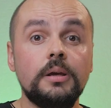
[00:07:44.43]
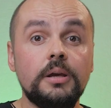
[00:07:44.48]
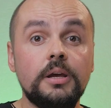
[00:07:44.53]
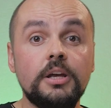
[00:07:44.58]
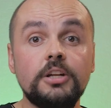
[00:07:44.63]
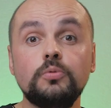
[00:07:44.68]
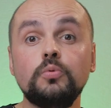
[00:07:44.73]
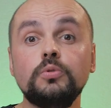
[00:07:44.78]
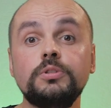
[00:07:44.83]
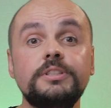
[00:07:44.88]

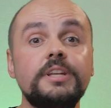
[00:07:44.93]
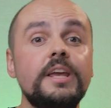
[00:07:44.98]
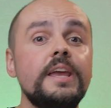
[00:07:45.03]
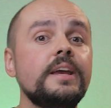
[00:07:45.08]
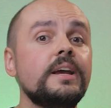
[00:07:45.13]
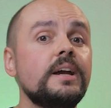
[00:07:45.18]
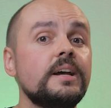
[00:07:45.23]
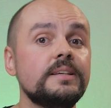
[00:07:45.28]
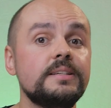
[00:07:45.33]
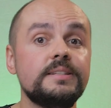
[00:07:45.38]
it would
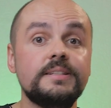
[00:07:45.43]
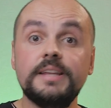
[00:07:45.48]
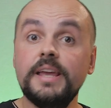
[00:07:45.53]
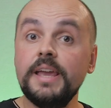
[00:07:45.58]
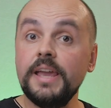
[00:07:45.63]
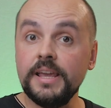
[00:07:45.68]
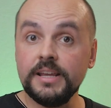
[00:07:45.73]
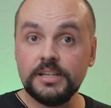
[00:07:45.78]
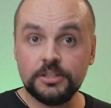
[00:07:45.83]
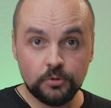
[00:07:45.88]
take us
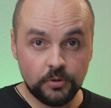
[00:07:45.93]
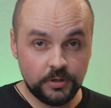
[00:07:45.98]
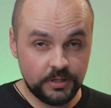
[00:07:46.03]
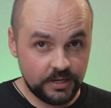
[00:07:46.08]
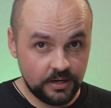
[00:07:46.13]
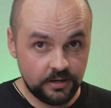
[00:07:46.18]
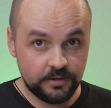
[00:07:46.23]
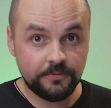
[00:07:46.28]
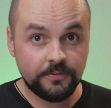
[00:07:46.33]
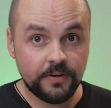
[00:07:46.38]
days to
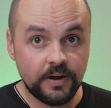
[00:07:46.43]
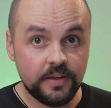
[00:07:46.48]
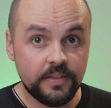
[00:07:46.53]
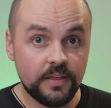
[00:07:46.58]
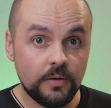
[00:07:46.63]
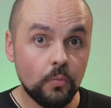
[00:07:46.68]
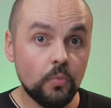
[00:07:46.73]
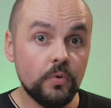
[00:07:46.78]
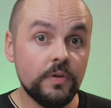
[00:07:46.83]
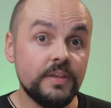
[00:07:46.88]
identify
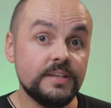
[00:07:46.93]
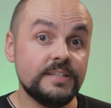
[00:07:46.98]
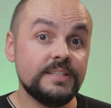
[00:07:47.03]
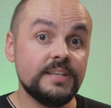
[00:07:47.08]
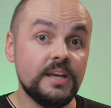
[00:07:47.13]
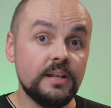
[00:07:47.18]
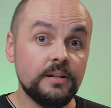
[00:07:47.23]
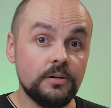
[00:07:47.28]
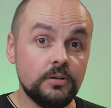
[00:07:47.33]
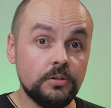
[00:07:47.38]
them with the
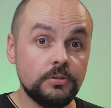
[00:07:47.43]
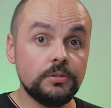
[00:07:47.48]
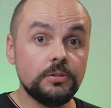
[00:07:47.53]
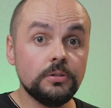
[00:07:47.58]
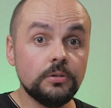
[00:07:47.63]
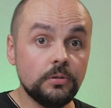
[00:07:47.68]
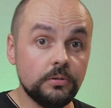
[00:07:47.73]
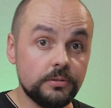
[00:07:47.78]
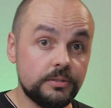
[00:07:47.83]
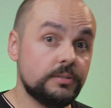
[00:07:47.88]
standard
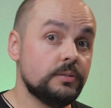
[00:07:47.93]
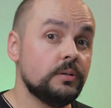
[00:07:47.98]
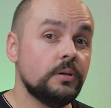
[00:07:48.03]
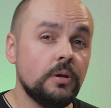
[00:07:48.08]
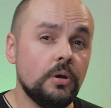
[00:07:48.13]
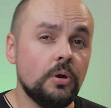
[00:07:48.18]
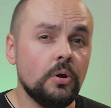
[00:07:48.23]
tools.